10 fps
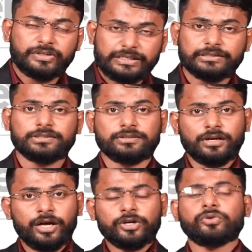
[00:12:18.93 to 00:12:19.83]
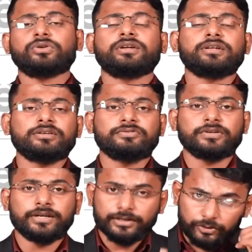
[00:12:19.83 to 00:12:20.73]
Ether to run an
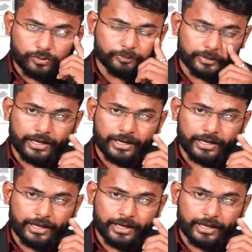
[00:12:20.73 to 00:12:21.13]
infinite loop,